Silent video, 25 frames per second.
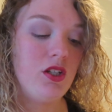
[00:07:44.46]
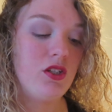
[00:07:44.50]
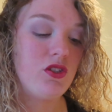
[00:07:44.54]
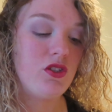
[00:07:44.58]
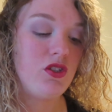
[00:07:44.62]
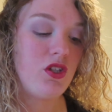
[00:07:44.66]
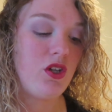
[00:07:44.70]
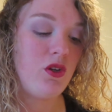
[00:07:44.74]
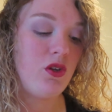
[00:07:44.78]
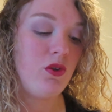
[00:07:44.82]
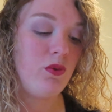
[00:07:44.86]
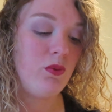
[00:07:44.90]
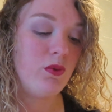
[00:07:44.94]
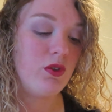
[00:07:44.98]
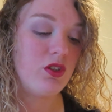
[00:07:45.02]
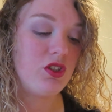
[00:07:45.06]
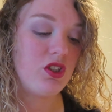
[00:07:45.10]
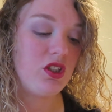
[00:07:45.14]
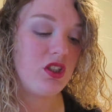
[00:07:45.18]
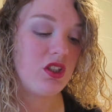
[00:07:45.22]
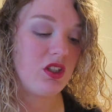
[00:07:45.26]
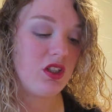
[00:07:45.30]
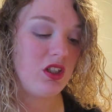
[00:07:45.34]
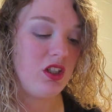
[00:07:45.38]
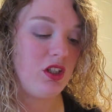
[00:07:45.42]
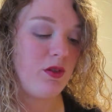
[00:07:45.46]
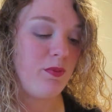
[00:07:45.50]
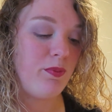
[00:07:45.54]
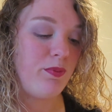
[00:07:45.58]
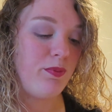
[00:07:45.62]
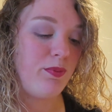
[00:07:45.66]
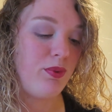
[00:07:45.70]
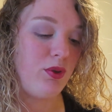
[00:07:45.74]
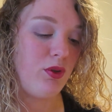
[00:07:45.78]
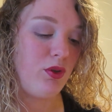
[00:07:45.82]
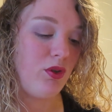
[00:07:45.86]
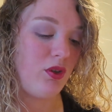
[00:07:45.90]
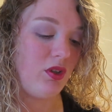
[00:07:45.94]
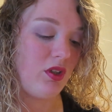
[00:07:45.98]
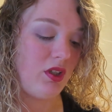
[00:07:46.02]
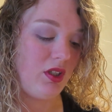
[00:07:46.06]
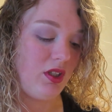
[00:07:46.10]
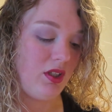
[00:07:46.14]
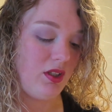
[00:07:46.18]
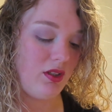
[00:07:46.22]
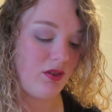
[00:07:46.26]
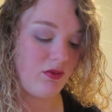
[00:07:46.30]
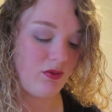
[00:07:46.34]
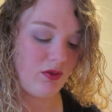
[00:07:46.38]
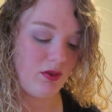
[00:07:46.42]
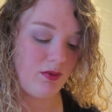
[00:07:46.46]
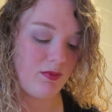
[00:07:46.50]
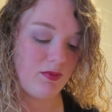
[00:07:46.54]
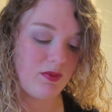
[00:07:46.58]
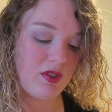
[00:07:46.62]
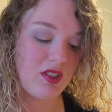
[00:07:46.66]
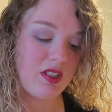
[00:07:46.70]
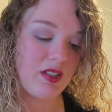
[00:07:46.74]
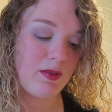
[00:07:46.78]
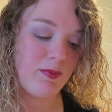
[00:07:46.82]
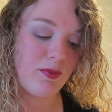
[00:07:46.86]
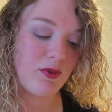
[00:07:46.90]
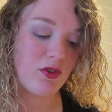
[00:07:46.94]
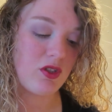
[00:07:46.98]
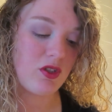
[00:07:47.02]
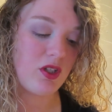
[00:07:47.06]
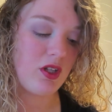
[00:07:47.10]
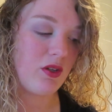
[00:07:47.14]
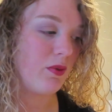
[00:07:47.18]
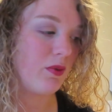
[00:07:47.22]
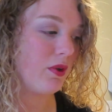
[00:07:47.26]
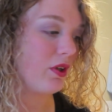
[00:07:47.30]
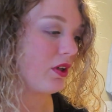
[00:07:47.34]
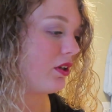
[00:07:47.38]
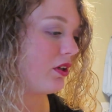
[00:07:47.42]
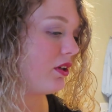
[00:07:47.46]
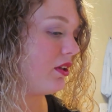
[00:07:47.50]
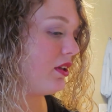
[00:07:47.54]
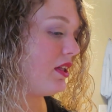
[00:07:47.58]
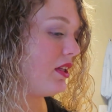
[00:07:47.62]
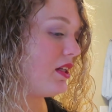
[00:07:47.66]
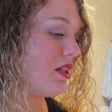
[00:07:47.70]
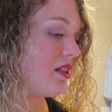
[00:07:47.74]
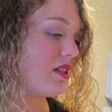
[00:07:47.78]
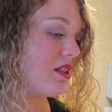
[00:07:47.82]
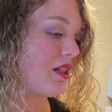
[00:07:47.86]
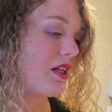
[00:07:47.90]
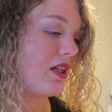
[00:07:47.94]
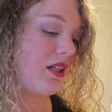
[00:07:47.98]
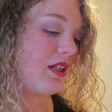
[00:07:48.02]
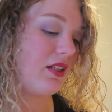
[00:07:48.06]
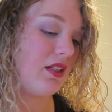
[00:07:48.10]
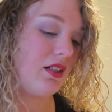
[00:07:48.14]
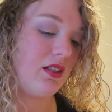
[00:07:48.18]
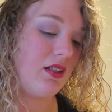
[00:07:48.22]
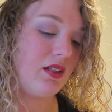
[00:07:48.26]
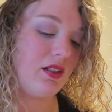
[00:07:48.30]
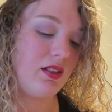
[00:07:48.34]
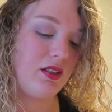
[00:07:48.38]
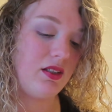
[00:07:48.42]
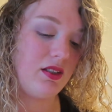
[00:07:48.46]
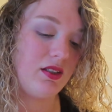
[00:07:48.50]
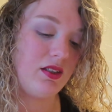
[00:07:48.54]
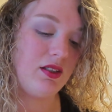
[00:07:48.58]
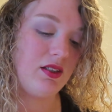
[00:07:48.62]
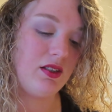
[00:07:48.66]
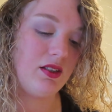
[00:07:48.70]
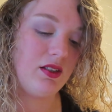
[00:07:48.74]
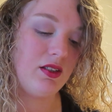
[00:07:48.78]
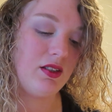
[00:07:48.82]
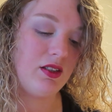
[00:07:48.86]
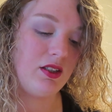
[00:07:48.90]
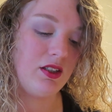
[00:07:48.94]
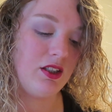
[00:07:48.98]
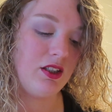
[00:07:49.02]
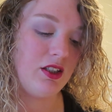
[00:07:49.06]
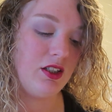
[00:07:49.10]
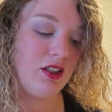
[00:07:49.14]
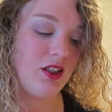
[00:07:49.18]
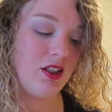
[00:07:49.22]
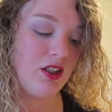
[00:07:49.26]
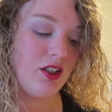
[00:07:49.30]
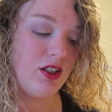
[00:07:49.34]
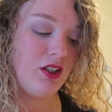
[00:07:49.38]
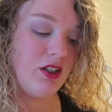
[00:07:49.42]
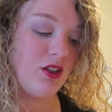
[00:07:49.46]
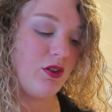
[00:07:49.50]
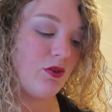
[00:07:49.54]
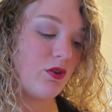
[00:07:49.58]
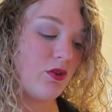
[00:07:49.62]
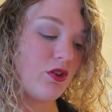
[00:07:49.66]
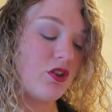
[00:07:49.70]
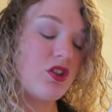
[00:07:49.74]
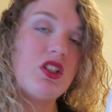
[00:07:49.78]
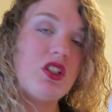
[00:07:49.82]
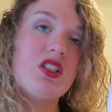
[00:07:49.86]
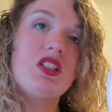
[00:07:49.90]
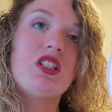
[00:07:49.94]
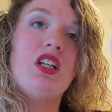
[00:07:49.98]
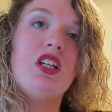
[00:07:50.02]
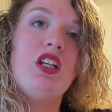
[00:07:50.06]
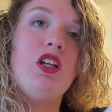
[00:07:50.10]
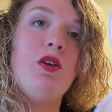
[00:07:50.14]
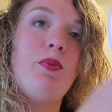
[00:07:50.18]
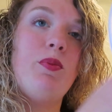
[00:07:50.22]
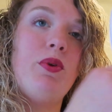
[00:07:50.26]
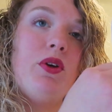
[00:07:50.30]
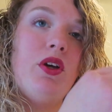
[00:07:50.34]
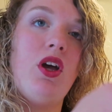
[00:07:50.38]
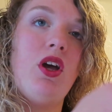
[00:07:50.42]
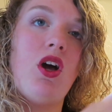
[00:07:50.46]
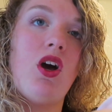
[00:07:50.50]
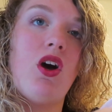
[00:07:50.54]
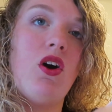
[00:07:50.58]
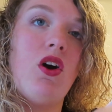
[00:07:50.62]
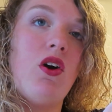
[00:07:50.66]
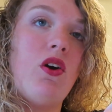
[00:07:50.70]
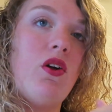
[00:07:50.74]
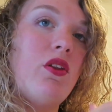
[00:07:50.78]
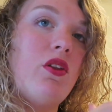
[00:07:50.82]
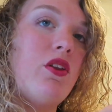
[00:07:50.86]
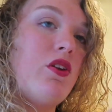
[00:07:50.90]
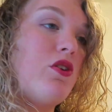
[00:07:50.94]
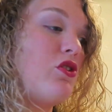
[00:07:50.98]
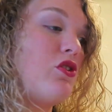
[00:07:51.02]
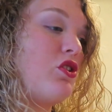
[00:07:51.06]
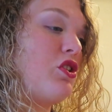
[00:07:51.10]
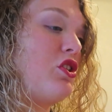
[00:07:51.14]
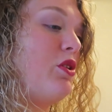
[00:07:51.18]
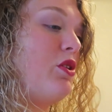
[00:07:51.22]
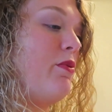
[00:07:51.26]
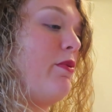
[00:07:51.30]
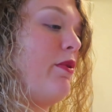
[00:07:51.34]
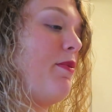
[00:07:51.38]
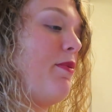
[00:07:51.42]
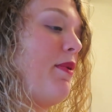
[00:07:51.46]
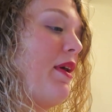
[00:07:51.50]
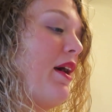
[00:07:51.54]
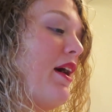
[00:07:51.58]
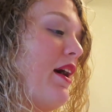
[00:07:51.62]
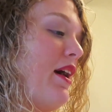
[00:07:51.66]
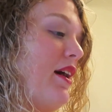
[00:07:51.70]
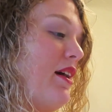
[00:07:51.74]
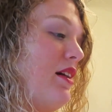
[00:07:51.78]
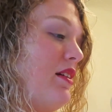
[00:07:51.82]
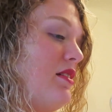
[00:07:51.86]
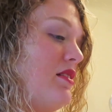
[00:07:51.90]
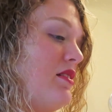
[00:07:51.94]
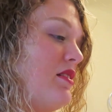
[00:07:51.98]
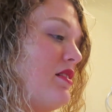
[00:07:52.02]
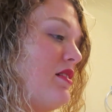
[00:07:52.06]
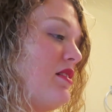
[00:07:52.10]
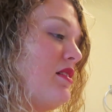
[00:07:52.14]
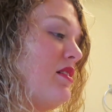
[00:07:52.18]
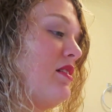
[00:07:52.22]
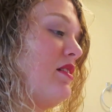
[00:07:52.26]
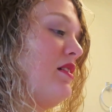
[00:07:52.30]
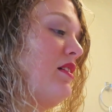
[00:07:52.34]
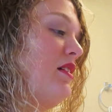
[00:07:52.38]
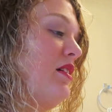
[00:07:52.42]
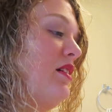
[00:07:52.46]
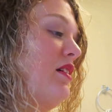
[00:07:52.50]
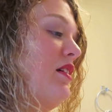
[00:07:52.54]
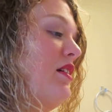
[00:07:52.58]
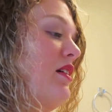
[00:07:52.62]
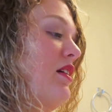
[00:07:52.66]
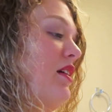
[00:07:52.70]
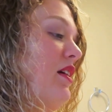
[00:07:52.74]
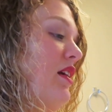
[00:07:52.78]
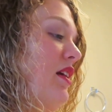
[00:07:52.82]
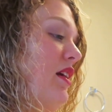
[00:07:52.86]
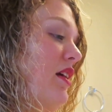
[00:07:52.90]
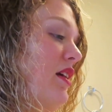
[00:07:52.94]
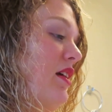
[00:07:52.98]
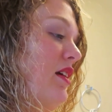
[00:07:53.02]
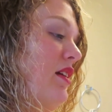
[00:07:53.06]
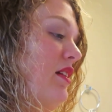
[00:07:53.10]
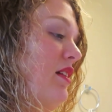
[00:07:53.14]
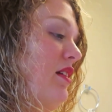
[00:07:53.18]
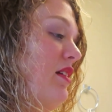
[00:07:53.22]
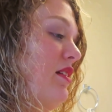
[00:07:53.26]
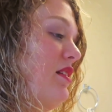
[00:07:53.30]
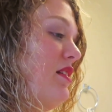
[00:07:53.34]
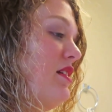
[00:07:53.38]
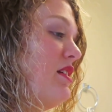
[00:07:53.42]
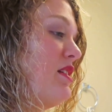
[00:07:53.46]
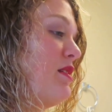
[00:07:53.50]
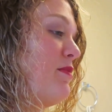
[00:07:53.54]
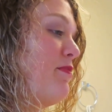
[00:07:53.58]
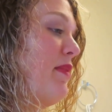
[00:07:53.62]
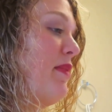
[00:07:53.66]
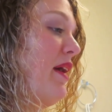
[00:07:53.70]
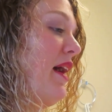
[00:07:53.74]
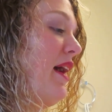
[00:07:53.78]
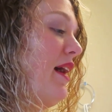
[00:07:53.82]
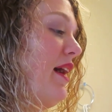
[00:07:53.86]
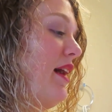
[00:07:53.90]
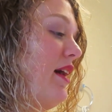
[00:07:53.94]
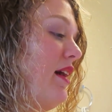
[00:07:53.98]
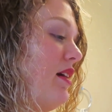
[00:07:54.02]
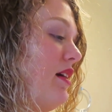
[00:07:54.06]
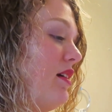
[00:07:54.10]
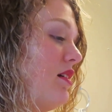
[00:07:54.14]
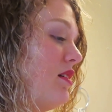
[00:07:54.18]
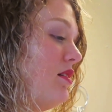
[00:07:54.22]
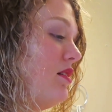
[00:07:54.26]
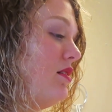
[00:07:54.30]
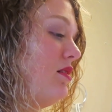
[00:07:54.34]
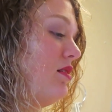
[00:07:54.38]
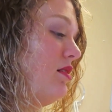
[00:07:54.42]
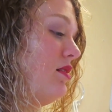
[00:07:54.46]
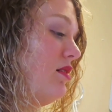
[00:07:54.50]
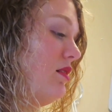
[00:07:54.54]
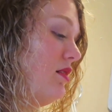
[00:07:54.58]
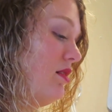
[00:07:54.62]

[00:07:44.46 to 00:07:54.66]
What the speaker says: So we're just going to put, well, the zipper's not working on that side. We're just going to put all those Tubie pads in this bag.